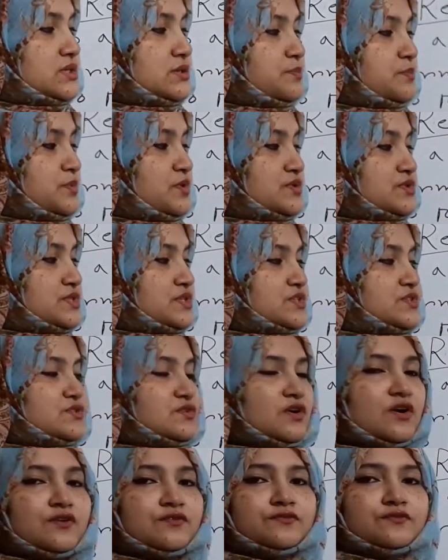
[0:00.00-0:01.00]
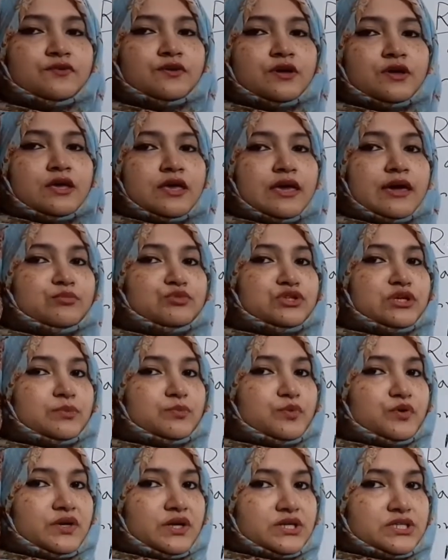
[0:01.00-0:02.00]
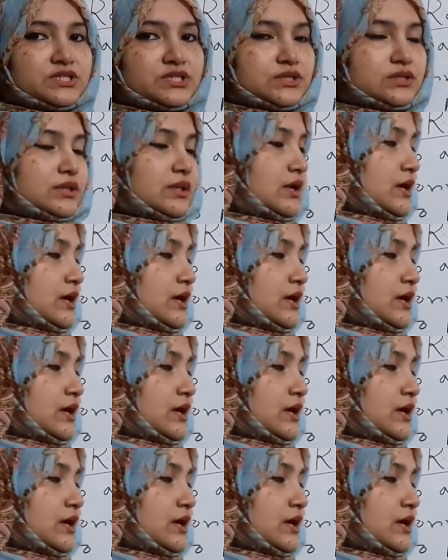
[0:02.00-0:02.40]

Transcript: process of ammonia production,